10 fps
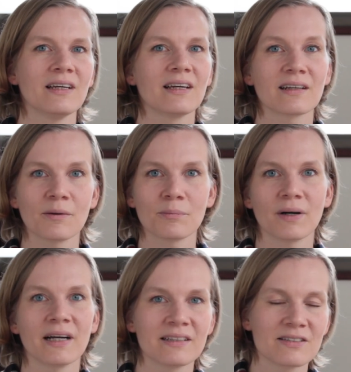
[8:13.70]
come
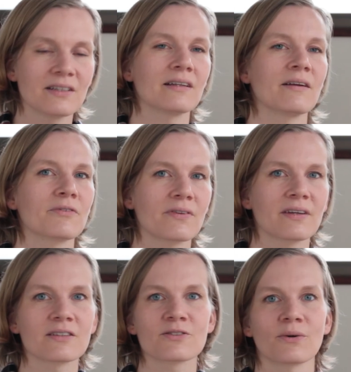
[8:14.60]
by, see that
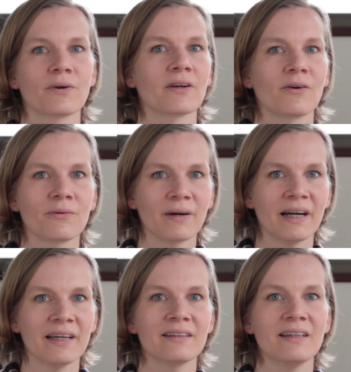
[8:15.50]
everything's going all
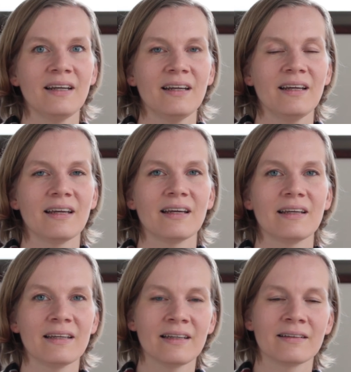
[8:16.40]
right.
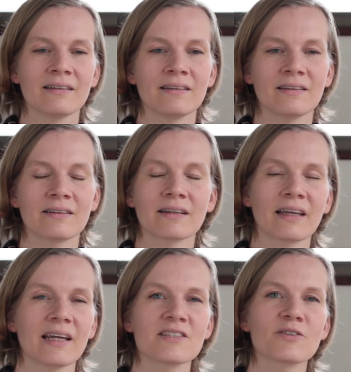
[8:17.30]
In the
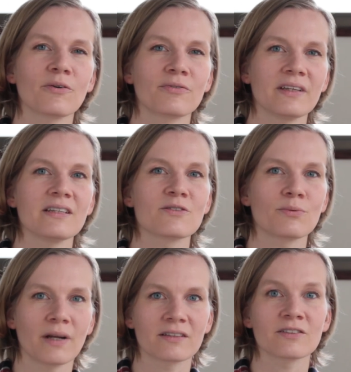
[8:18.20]
case of these
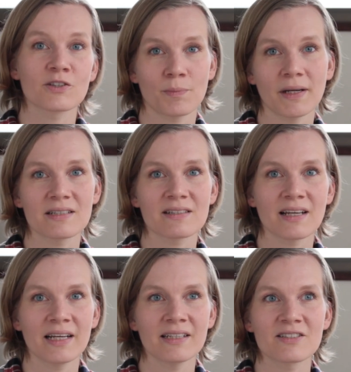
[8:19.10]
rental space
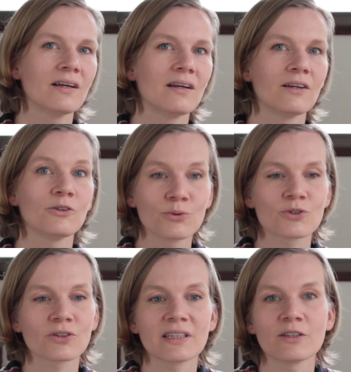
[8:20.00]
sites,
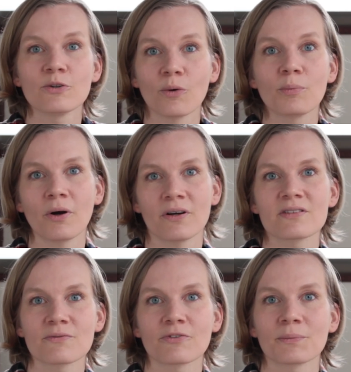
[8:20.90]
usually no
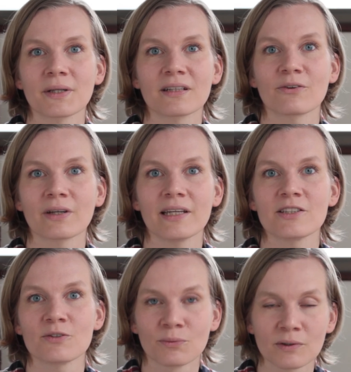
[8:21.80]
person from that
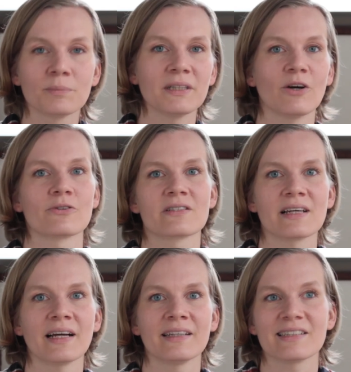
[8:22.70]
location will be on
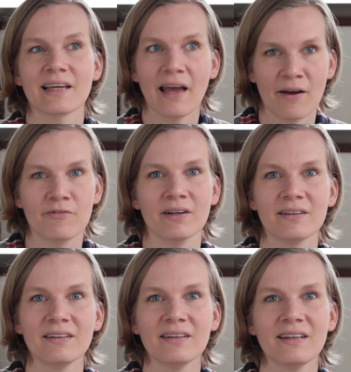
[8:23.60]
site ever.
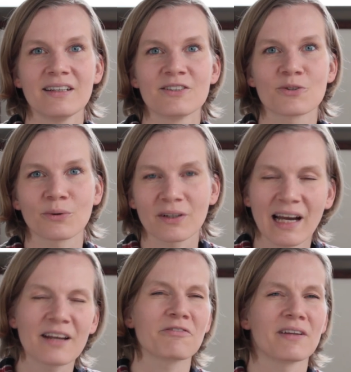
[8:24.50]
So you're
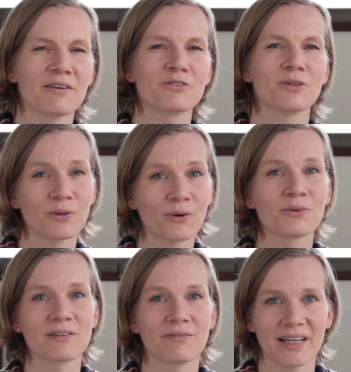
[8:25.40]
kind of left to your own
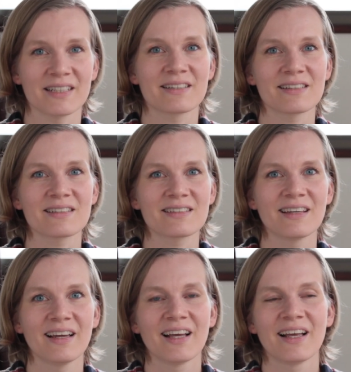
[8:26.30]
devices.
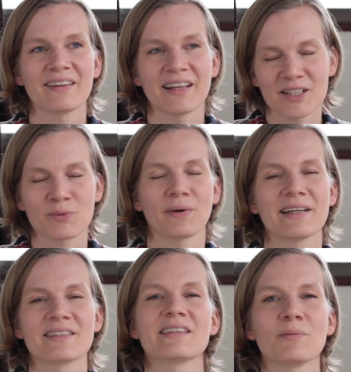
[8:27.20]
That's why
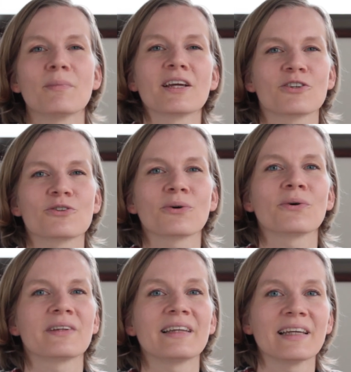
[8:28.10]
I say make sure
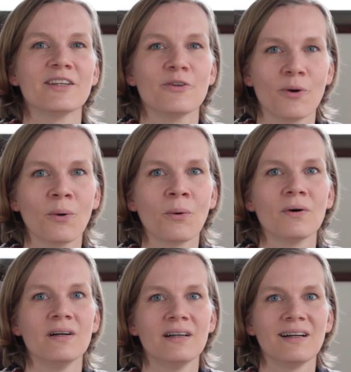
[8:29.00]
they know
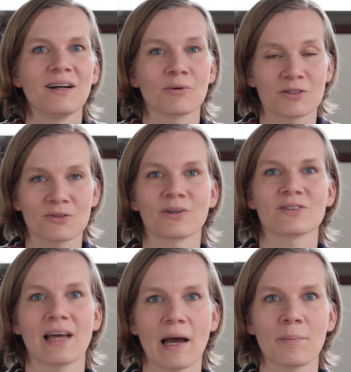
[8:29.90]
what's going
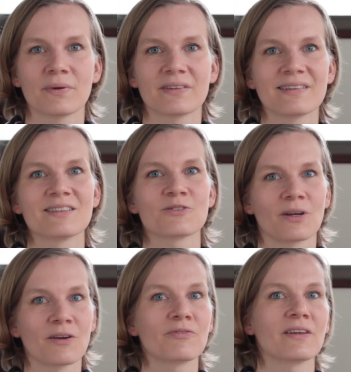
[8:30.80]
to happen. So
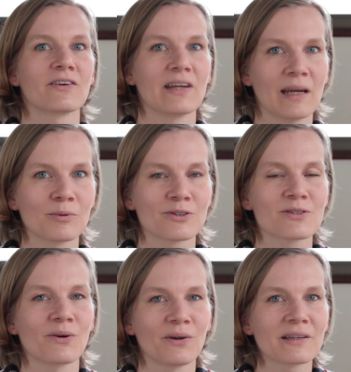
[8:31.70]
if their neighbors
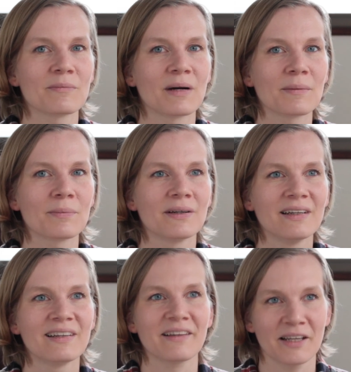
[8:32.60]
call them up,
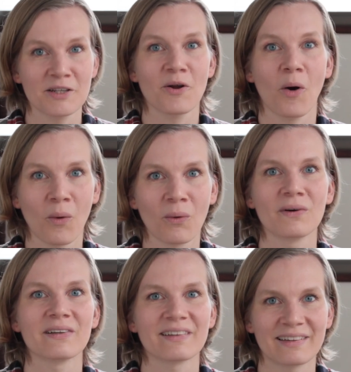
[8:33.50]
they know,
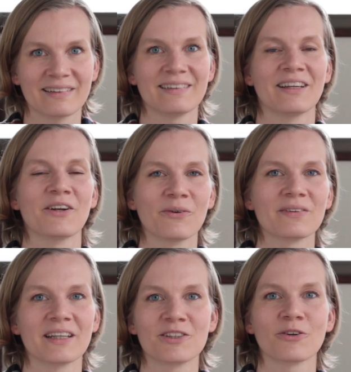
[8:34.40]

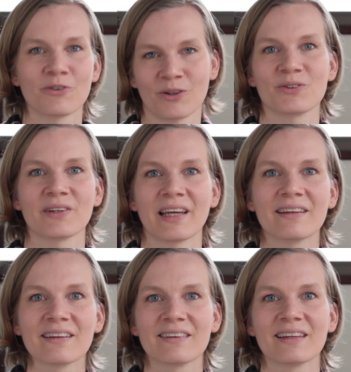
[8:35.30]
that you're not doing
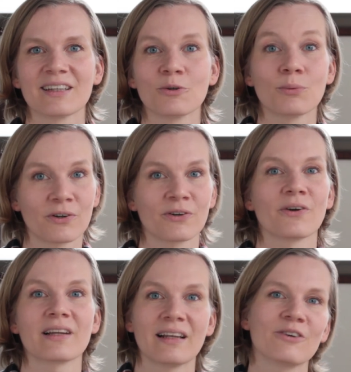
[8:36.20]
anything you were
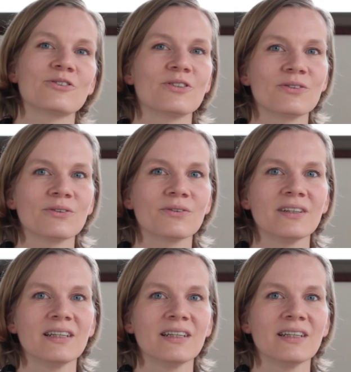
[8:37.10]
not allowed to do,